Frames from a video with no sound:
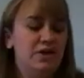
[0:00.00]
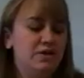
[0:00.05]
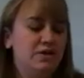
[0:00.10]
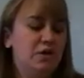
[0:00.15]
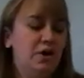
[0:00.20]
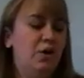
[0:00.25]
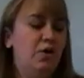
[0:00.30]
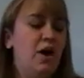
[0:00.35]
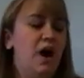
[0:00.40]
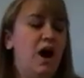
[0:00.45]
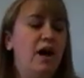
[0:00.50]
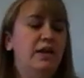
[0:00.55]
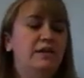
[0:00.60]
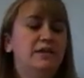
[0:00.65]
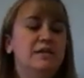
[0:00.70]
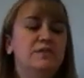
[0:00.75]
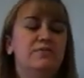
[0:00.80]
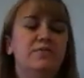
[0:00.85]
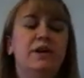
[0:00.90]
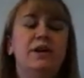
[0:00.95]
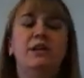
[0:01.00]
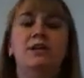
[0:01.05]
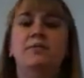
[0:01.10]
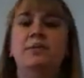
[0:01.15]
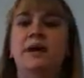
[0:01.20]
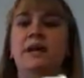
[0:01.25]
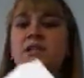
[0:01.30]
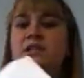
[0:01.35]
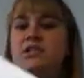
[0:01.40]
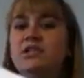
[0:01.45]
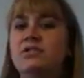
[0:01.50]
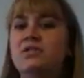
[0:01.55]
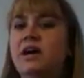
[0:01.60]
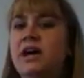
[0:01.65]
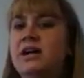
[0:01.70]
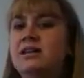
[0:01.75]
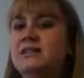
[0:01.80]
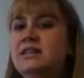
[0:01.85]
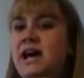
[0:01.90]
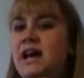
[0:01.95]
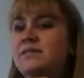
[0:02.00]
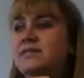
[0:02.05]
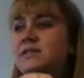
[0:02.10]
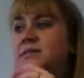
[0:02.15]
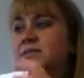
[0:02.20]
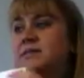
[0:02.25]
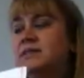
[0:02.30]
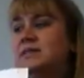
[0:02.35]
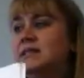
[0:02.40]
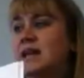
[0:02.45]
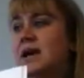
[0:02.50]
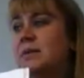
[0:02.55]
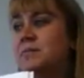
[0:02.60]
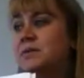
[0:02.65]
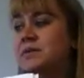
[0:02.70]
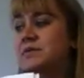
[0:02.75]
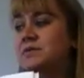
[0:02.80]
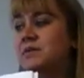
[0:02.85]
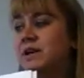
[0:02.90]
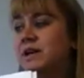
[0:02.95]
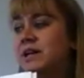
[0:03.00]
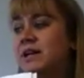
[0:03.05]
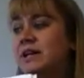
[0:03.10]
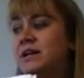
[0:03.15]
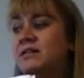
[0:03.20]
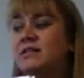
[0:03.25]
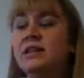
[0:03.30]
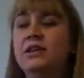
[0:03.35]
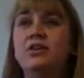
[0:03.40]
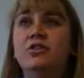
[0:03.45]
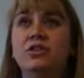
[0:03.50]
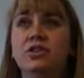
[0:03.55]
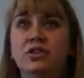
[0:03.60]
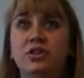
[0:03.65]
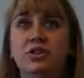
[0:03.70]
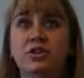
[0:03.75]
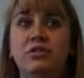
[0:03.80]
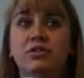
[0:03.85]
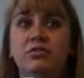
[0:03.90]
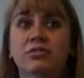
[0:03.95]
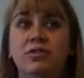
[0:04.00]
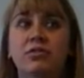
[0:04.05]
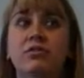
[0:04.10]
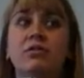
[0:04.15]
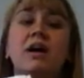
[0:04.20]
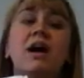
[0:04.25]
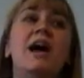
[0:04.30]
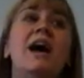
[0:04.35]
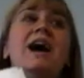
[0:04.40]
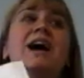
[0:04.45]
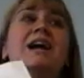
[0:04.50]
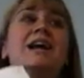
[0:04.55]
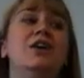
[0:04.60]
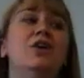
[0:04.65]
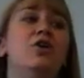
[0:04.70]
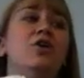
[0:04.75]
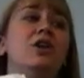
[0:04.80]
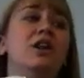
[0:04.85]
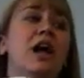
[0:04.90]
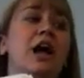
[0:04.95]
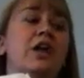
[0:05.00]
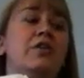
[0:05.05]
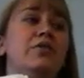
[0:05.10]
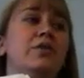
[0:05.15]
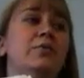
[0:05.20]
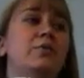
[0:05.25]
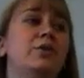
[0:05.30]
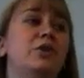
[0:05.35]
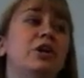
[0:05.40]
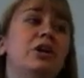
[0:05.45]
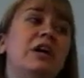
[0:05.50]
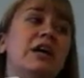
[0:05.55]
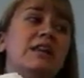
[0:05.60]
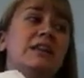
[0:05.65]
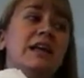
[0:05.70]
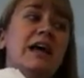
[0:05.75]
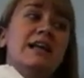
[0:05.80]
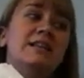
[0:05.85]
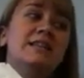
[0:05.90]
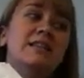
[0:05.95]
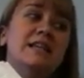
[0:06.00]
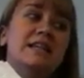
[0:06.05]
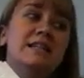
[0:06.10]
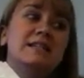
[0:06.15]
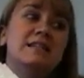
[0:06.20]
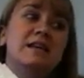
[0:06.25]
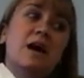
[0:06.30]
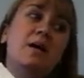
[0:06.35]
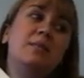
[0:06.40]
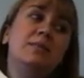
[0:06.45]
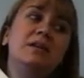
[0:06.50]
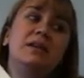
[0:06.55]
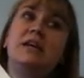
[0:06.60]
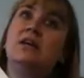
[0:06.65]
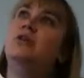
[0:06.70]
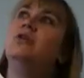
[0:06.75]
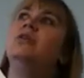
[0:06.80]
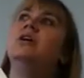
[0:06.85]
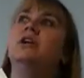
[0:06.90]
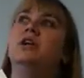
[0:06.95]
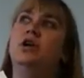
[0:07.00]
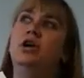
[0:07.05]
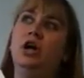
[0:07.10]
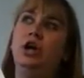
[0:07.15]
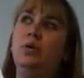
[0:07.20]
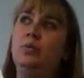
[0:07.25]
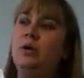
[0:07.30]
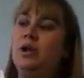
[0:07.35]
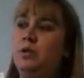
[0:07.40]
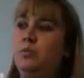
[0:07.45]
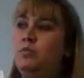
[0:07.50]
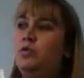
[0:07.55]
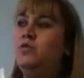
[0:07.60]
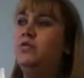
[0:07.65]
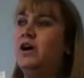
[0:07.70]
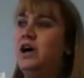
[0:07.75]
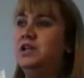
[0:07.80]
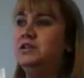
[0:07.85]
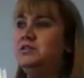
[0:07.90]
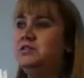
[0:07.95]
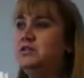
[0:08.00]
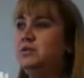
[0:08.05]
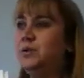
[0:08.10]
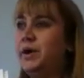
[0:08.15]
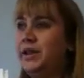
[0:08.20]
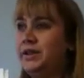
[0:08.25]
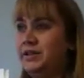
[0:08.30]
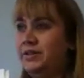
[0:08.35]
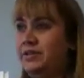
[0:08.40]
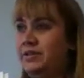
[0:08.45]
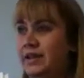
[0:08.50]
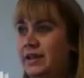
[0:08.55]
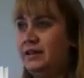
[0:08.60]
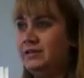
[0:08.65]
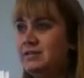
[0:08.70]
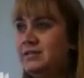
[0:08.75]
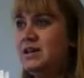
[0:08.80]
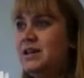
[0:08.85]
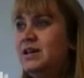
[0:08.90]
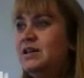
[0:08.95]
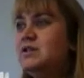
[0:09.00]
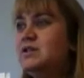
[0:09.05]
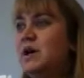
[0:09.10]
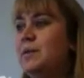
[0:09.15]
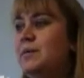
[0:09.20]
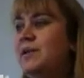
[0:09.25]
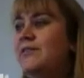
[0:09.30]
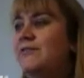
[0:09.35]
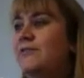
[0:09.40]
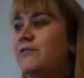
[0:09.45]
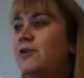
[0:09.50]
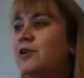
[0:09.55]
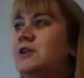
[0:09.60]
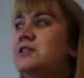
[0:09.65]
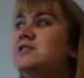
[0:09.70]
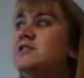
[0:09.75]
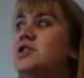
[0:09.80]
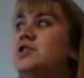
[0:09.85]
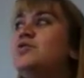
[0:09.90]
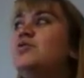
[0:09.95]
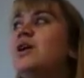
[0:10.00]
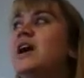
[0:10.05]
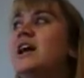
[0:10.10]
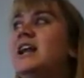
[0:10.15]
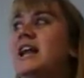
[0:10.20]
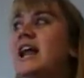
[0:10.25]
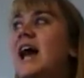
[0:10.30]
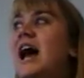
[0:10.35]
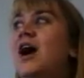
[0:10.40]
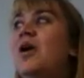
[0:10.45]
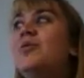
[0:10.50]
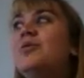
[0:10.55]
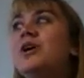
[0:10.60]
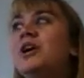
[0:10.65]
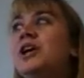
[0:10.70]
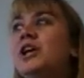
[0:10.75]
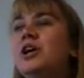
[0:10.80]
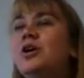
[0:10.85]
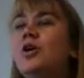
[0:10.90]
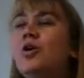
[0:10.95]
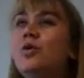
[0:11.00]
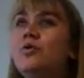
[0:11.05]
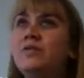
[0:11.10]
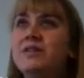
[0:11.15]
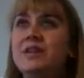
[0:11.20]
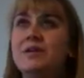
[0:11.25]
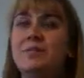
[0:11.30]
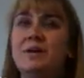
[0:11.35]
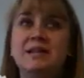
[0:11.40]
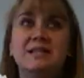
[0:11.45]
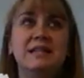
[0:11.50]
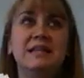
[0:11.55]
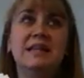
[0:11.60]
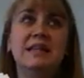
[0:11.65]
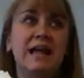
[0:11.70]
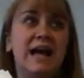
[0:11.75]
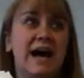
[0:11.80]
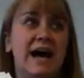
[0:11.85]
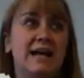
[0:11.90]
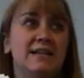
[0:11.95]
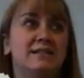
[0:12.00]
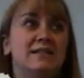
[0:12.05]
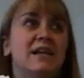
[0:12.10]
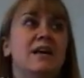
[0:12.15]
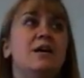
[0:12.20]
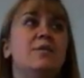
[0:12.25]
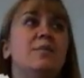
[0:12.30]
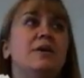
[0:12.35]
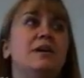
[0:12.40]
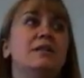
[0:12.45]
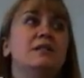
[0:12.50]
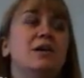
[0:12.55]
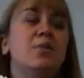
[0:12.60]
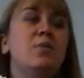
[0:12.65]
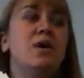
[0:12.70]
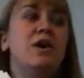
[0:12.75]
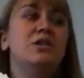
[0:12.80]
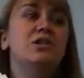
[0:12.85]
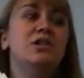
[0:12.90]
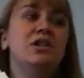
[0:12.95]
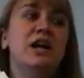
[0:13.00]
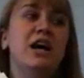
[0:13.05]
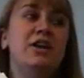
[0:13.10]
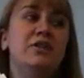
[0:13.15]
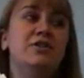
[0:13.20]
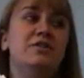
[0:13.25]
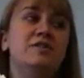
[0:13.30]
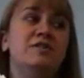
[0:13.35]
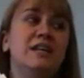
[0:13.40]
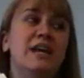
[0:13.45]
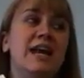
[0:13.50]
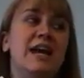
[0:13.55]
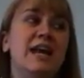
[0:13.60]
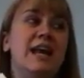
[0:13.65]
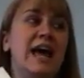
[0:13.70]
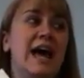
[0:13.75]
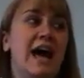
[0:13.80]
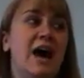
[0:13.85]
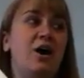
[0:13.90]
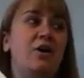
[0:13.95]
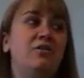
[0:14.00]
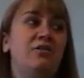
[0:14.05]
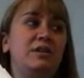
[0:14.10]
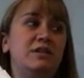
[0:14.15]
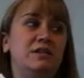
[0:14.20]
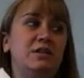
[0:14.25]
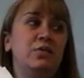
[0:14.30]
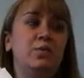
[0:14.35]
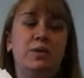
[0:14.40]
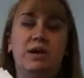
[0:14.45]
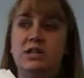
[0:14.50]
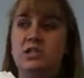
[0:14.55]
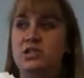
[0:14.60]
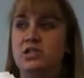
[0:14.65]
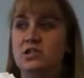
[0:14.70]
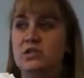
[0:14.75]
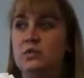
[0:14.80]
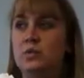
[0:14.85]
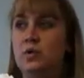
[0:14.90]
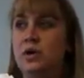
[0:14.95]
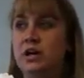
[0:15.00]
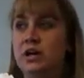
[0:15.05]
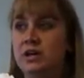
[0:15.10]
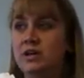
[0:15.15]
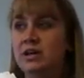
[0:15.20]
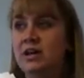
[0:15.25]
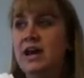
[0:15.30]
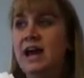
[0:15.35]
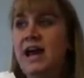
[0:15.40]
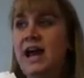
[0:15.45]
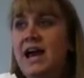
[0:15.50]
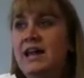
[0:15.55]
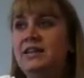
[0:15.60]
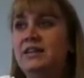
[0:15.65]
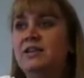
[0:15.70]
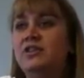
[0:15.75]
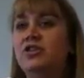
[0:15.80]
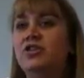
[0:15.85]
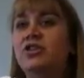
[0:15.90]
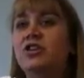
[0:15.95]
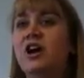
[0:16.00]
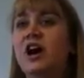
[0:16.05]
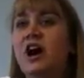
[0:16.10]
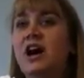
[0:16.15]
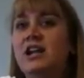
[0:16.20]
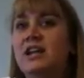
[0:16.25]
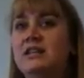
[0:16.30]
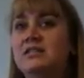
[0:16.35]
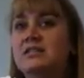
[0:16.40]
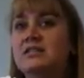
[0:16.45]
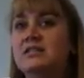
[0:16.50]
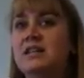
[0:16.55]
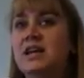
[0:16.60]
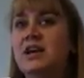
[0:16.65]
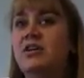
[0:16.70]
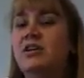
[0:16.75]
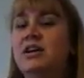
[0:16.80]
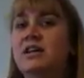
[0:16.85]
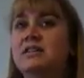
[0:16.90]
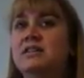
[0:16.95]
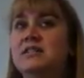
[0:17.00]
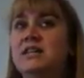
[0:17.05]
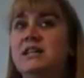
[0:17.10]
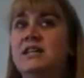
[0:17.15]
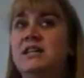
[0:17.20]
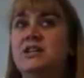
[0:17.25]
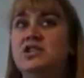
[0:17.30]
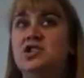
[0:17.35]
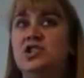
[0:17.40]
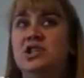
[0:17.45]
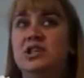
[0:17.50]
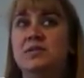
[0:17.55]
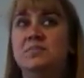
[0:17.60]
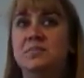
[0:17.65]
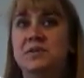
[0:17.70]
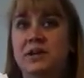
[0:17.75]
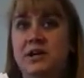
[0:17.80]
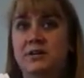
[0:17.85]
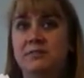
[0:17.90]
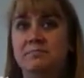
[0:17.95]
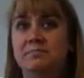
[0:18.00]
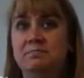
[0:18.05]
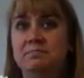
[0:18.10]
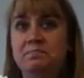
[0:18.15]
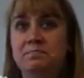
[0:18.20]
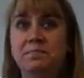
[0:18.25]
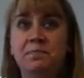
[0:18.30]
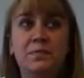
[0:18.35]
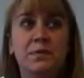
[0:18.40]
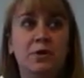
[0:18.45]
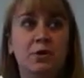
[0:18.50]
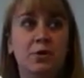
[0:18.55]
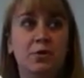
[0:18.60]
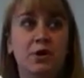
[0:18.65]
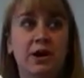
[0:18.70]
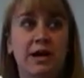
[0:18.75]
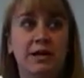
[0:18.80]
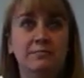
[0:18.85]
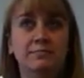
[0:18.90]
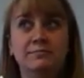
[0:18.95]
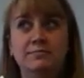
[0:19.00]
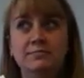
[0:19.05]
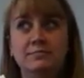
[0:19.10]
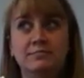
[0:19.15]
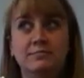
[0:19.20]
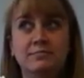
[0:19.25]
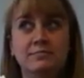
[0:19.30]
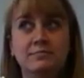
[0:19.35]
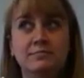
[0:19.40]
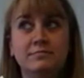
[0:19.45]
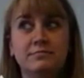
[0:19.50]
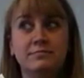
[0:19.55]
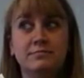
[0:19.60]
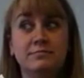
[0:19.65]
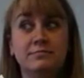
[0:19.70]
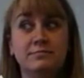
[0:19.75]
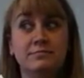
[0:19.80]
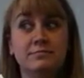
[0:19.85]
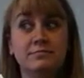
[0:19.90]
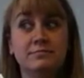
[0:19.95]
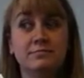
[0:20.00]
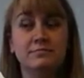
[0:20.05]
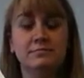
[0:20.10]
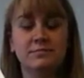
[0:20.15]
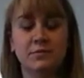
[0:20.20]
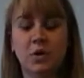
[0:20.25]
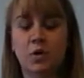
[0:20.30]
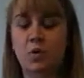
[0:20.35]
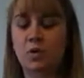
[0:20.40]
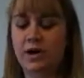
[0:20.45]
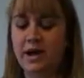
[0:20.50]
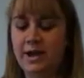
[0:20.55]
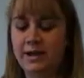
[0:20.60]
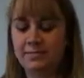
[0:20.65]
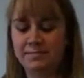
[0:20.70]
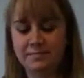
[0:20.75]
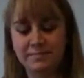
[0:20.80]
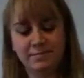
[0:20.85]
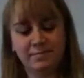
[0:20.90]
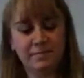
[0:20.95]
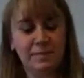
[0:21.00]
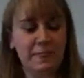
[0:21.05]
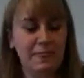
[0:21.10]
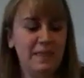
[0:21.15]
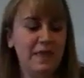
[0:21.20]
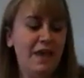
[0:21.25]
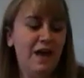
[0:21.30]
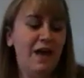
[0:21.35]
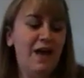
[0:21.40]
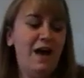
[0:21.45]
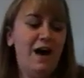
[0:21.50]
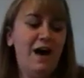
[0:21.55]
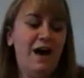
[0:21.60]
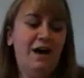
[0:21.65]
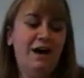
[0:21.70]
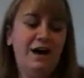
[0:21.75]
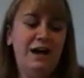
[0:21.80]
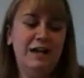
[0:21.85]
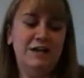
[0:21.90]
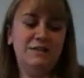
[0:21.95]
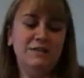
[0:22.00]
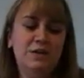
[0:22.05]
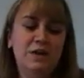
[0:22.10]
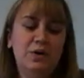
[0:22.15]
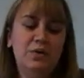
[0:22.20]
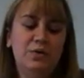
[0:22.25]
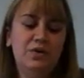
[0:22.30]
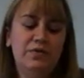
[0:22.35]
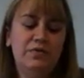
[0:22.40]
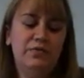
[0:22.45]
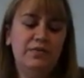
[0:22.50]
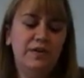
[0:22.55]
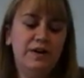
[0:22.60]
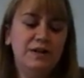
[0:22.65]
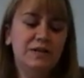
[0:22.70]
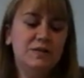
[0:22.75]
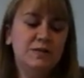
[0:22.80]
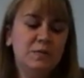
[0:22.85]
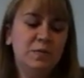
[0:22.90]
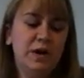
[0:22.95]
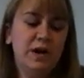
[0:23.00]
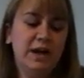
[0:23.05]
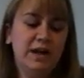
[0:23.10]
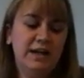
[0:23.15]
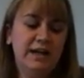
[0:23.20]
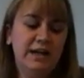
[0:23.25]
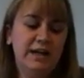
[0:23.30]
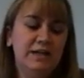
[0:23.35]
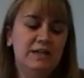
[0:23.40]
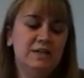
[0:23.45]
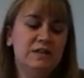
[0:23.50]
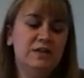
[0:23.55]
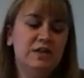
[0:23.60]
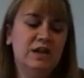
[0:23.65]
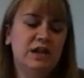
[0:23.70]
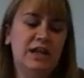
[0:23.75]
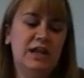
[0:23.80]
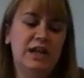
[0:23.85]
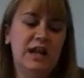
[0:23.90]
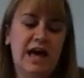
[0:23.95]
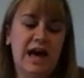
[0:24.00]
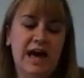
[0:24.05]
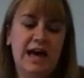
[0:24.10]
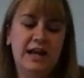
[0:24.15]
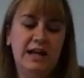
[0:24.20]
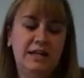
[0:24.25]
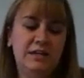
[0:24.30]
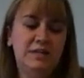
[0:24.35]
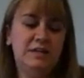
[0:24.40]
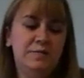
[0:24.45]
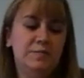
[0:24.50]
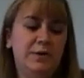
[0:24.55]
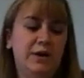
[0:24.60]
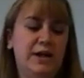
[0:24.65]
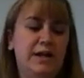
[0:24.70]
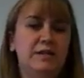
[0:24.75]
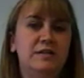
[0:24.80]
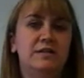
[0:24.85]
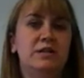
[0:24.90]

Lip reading: So on this front of the page, you guys have some examples right here that you can look through, and I know a lot of you will look at that, think it's gobbledygook, and you're going to want to move on to do other things. So I'm going to force you right now, we're going to go over them as a class, because I want you to understand how these equations work, and that they're not as scary as they initially appear. Okay? Okay. All right, so the first one is looking at a spring.